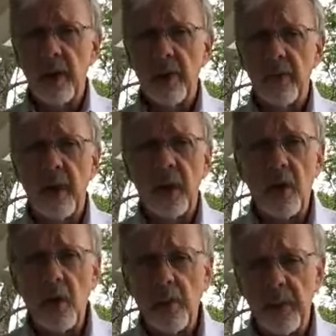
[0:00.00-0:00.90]
the
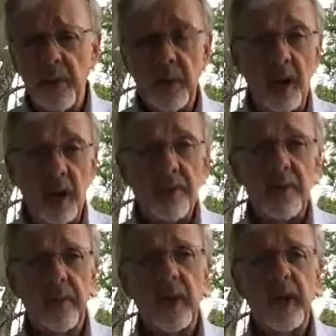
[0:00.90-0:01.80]
hope and the
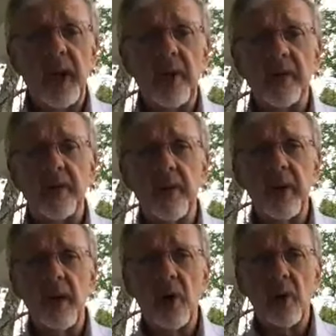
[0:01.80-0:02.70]
comfort we have is that
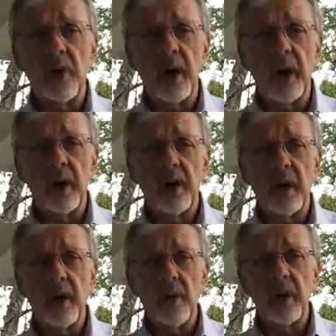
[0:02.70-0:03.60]
we know that
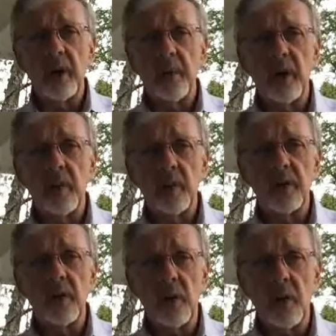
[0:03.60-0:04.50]
they went to be with
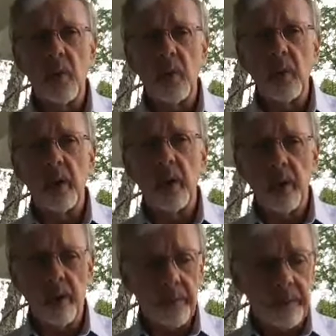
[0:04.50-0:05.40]
the Lord.
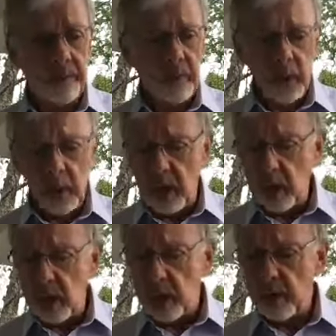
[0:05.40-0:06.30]

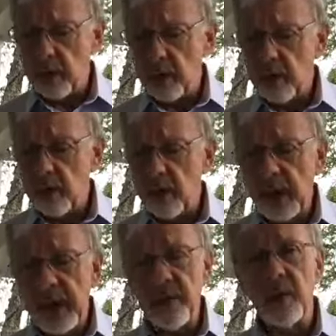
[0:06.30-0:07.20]
And
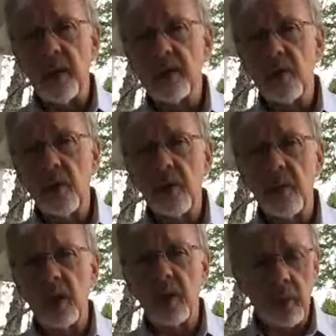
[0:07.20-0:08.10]
heaven is going to
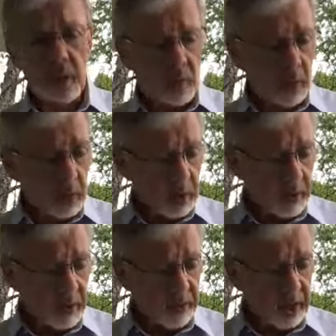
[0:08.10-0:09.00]
be the reward
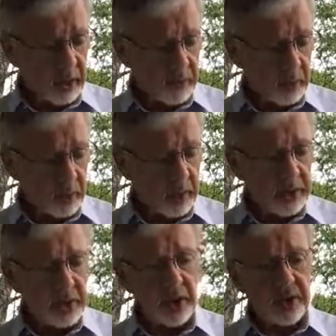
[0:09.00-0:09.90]
of the faithful
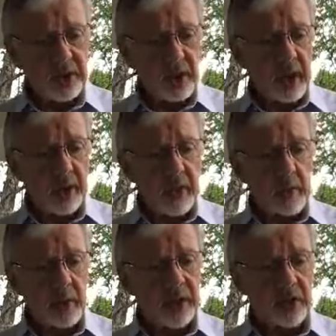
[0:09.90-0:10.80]
Christian. You see that in
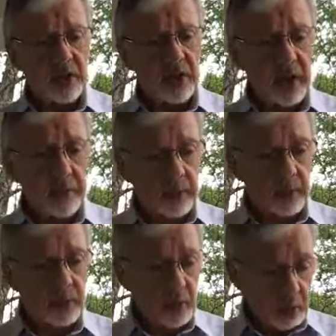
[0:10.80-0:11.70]
Revelation
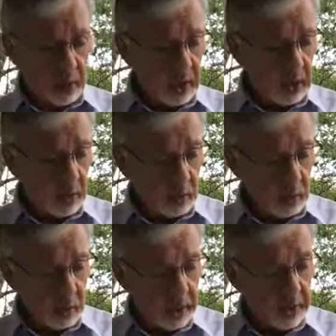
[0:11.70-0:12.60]
chapter
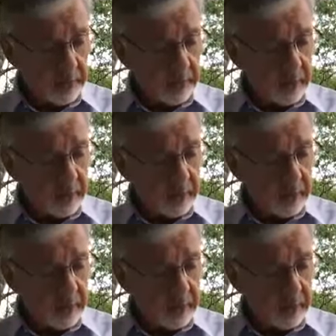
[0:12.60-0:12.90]
21